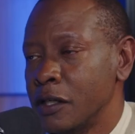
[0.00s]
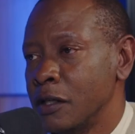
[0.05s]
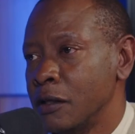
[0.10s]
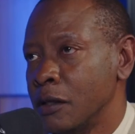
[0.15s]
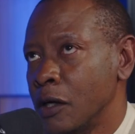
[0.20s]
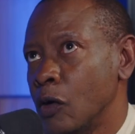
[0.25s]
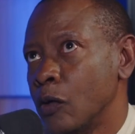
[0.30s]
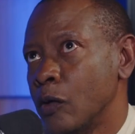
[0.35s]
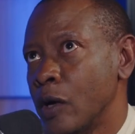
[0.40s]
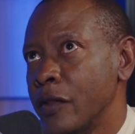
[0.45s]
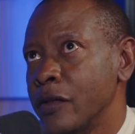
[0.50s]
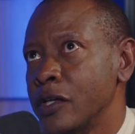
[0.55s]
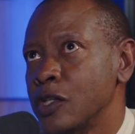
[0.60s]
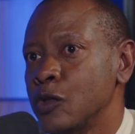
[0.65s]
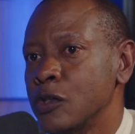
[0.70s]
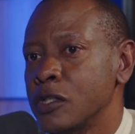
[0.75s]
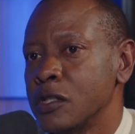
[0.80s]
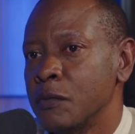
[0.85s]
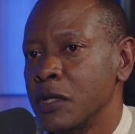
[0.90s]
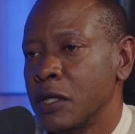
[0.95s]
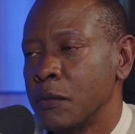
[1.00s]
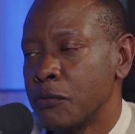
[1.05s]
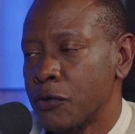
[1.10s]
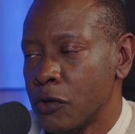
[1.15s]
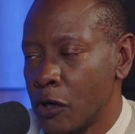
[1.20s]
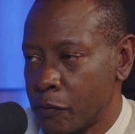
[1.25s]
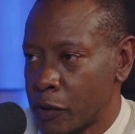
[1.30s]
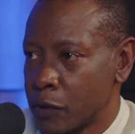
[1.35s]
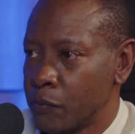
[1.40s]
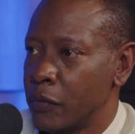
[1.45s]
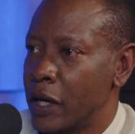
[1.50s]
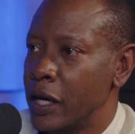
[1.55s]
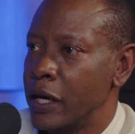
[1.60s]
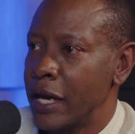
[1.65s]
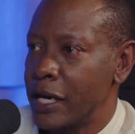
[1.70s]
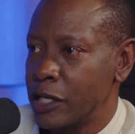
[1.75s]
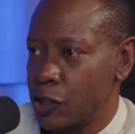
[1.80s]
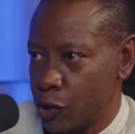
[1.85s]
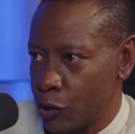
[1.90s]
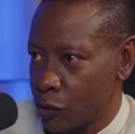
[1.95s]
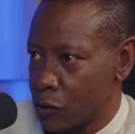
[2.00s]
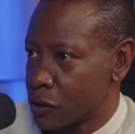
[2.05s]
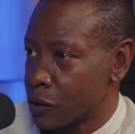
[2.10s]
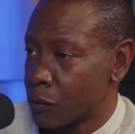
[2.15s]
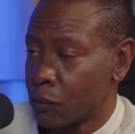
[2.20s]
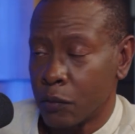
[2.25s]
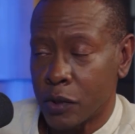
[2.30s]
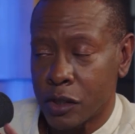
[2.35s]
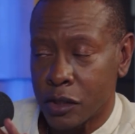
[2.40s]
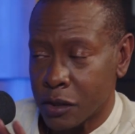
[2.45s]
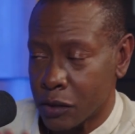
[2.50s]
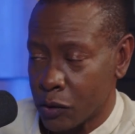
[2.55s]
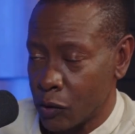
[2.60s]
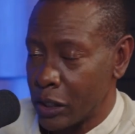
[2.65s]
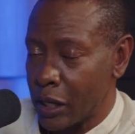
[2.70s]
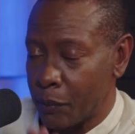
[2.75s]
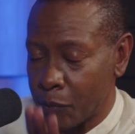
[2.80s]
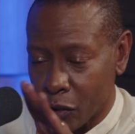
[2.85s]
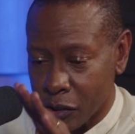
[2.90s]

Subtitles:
funded, or rather, she was being propped by NGOs, which is good.